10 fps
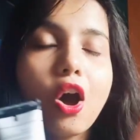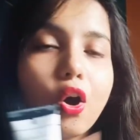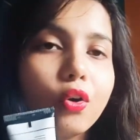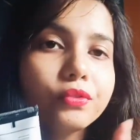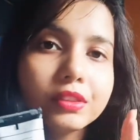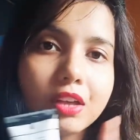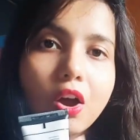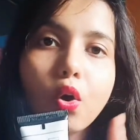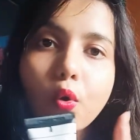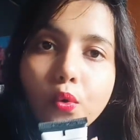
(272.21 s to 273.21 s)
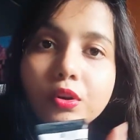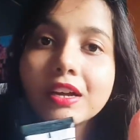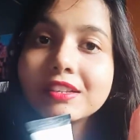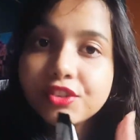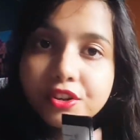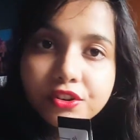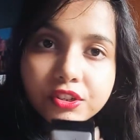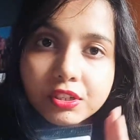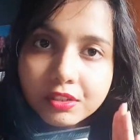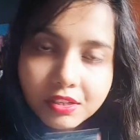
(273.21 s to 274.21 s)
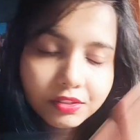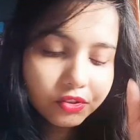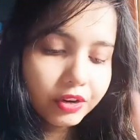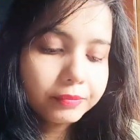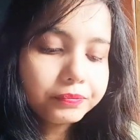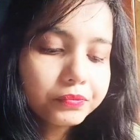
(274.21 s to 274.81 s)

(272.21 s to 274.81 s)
of the old generation sunscreen.